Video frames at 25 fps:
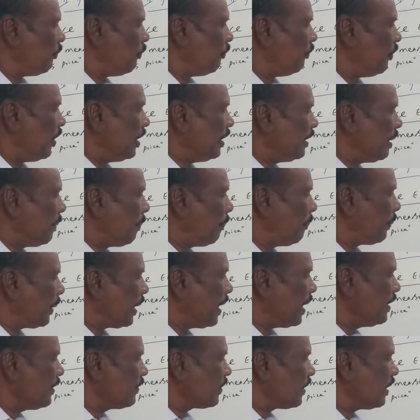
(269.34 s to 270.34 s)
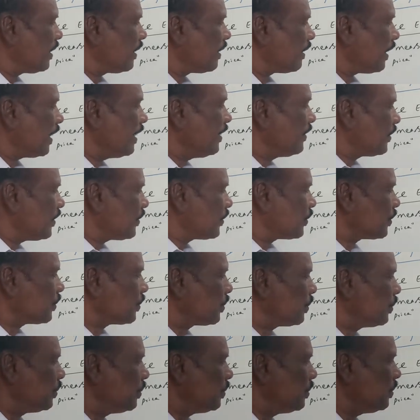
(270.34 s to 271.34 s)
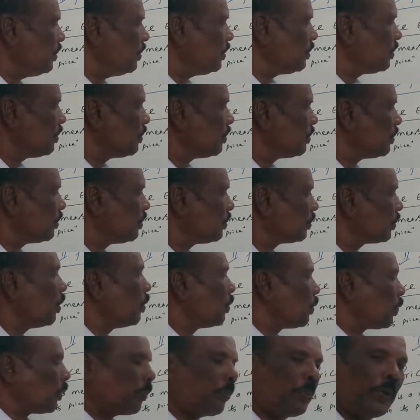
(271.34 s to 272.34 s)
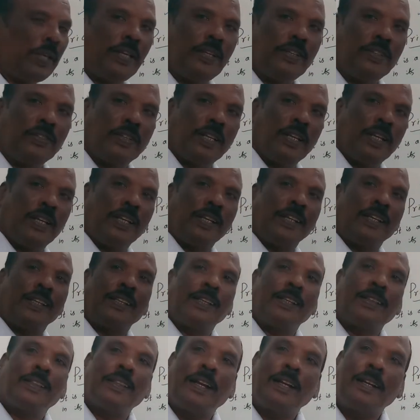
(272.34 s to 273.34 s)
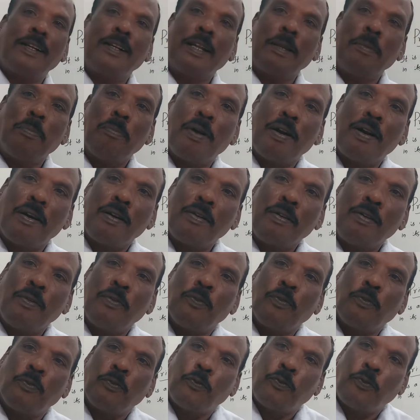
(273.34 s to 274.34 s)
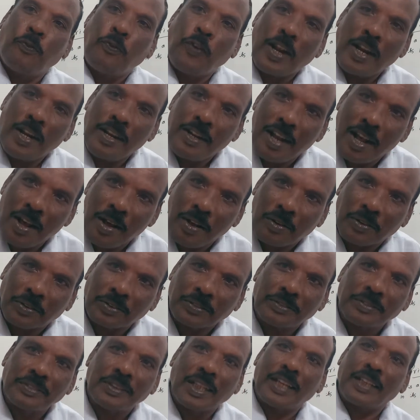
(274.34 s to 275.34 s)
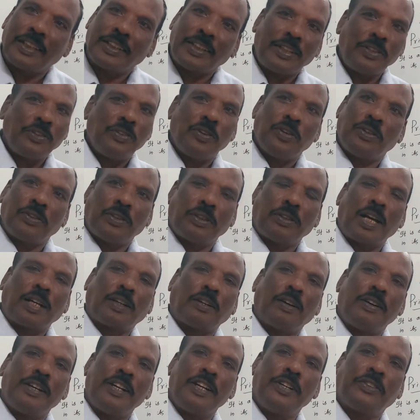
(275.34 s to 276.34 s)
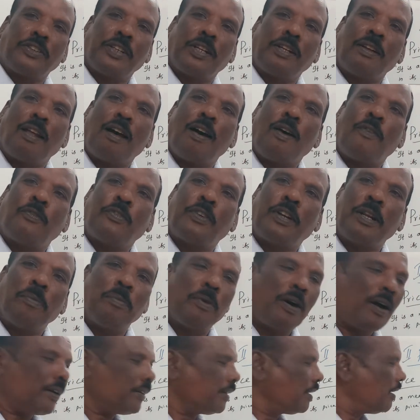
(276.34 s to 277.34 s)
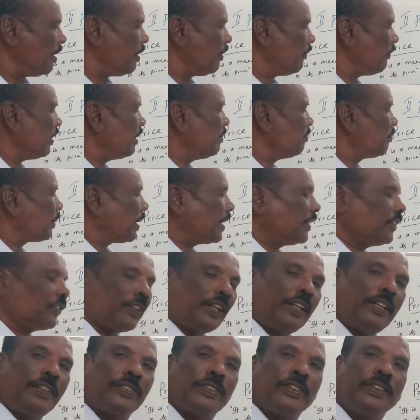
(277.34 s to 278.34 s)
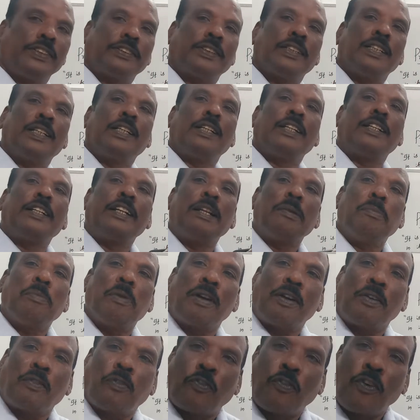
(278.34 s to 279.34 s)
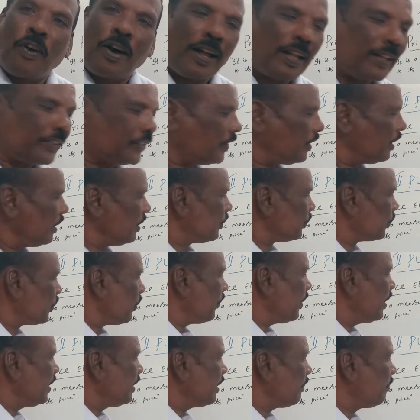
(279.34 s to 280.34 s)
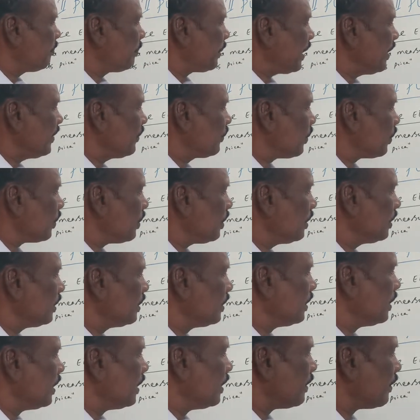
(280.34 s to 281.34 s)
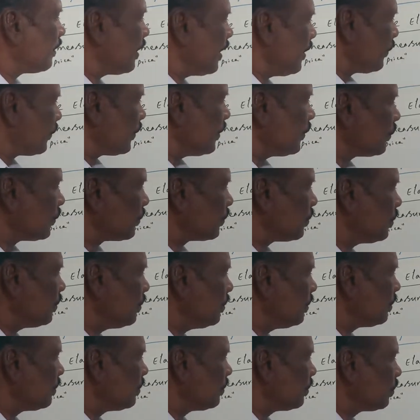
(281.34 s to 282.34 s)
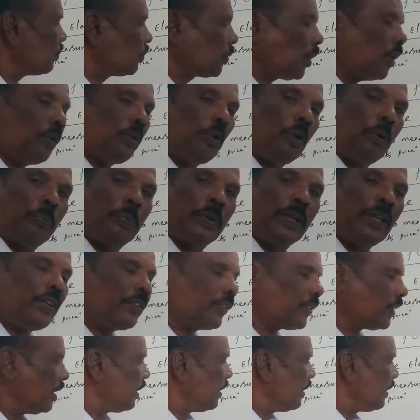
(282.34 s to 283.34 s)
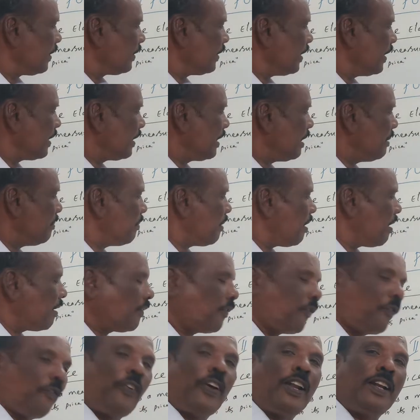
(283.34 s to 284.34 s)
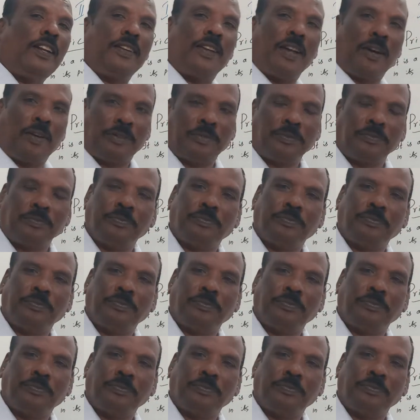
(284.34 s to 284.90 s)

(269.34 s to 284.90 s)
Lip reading: When the price rises to 12 rupees, the demand fell down. According to the law of demand, when price rises, demand falls. So when the price rises to 12 rupees, the demand fell down.